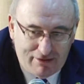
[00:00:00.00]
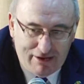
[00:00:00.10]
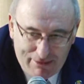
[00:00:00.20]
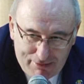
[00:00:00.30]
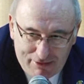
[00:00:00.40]

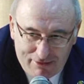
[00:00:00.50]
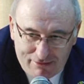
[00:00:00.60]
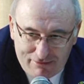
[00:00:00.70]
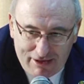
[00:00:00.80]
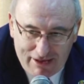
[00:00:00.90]

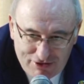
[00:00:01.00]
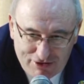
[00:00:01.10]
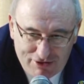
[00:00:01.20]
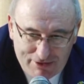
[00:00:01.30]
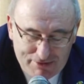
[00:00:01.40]
labour
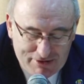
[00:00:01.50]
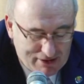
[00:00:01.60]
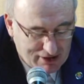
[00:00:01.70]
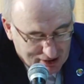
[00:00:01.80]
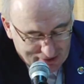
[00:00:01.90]
relationships,
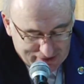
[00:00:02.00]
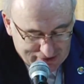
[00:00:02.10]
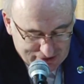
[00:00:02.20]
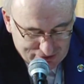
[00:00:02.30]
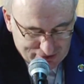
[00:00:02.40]
and all of
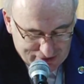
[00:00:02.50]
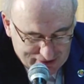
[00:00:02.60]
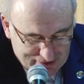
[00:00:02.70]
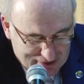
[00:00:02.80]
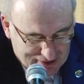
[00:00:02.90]
these issues
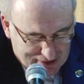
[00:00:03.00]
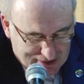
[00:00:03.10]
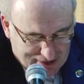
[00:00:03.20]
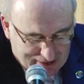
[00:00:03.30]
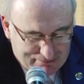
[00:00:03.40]
that
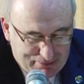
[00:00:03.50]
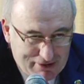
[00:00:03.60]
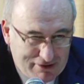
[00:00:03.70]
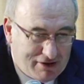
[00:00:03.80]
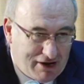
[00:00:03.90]
are
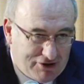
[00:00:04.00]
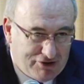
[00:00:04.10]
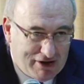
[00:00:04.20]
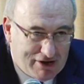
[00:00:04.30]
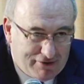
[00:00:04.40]
important
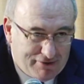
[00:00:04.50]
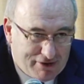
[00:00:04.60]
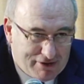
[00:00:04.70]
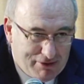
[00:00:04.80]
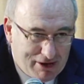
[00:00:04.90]
constraints for
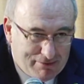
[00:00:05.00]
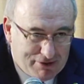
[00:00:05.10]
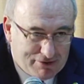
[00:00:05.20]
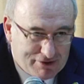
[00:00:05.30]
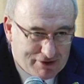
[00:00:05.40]
your small
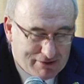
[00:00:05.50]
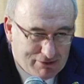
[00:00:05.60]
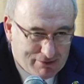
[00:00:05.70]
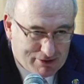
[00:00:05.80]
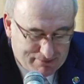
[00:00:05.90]
producers at the
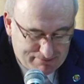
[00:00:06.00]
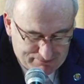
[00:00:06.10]
moment.